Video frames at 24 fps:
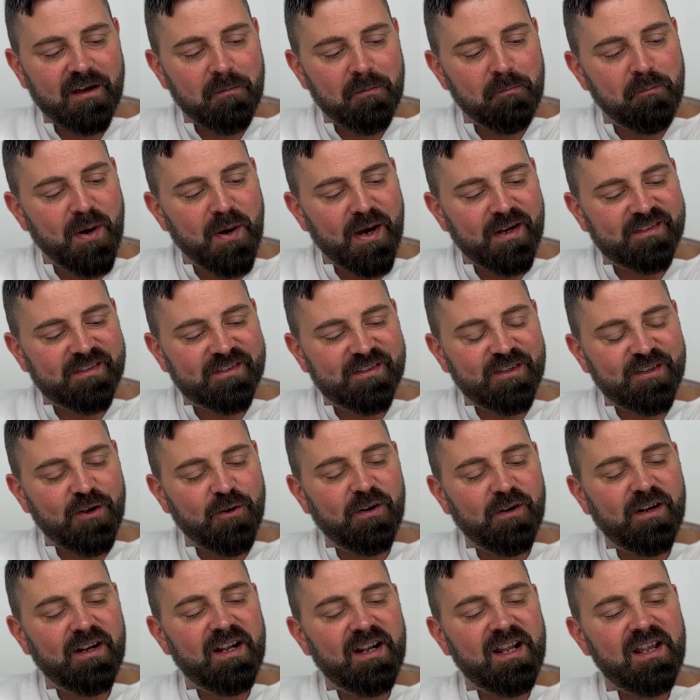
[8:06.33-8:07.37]
But, you know,
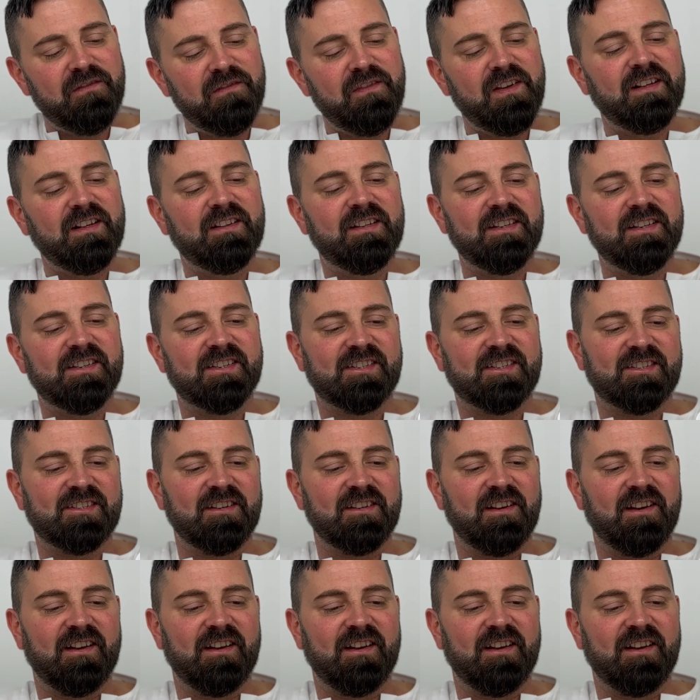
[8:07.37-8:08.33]
leaving this